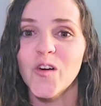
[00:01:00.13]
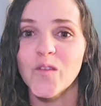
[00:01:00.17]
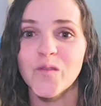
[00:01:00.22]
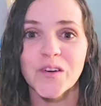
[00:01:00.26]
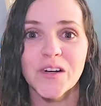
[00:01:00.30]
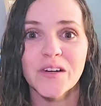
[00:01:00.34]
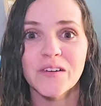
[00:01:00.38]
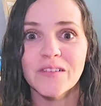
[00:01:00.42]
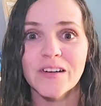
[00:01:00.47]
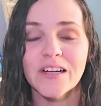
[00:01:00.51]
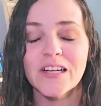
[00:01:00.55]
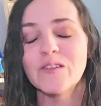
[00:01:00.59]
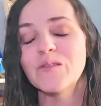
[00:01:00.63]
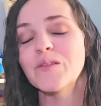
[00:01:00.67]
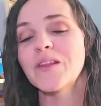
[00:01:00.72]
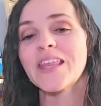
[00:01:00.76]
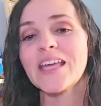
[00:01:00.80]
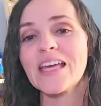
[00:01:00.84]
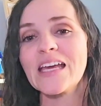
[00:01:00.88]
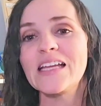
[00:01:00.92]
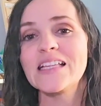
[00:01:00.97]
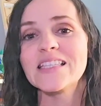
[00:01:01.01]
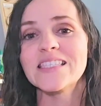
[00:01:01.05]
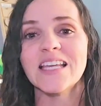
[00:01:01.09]
overrun
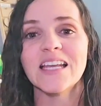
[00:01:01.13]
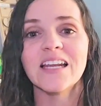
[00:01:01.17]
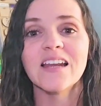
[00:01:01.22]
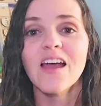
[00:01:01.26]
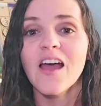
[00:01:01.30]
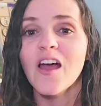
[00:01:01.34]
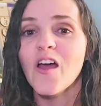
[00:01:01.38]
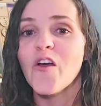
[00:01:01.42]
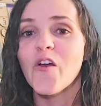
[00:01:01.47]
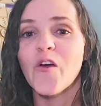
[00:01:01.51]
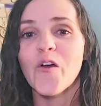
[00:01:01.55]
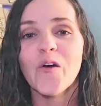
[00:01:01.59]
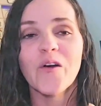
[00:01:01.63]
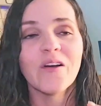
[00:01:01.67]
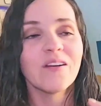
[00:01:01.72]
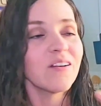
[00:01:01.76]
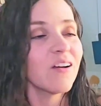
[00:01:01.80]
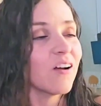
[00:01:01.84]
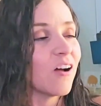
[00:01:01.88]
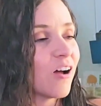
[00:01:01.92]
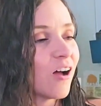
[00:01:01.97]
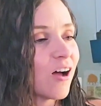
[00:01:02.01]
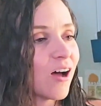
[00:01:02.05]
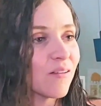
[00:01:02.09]
with kids. And
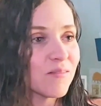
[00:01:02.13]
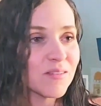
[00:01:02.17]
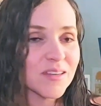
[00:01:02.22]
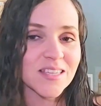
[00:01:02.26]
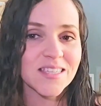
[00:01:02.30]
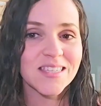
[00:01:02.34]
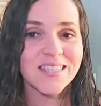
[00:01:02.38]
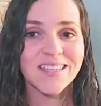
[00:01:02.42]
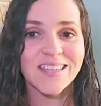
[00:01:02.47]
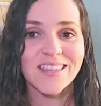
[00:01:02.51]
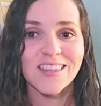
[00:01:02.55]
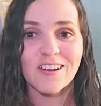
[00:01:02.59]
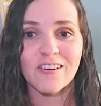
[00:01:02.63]
obviously